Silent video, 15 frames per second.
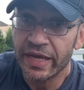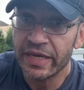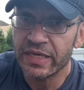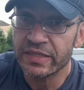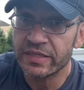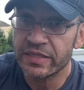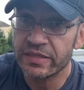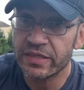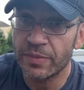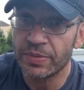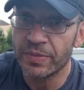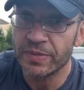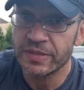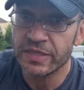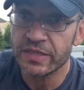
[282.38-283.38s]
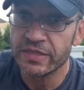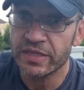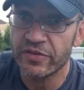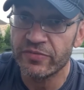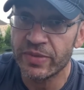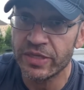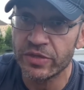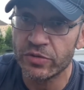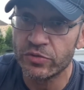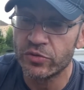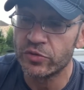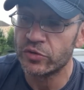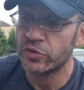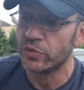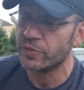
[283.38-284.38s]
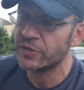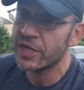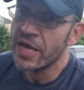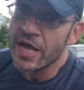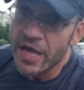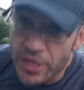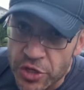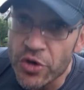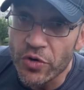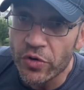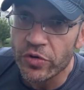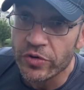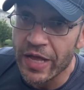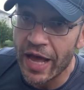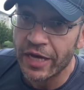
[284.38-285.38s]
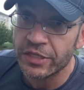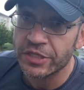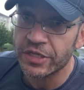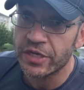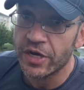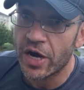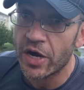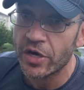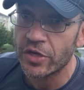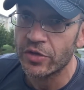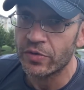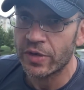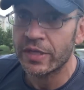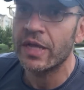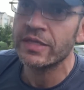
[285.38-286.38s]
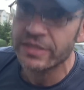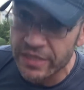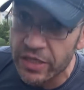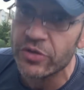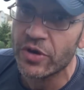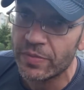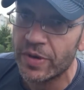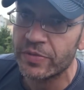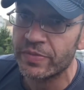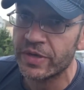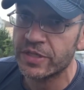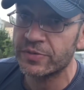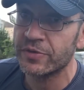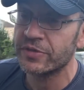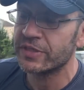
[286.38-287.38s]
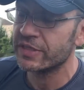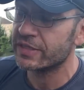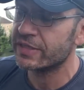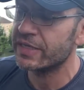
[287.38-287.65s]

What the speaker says: ASC supplements, you save money on two scoops. You could actually argue, and I'll tell you about my experience in a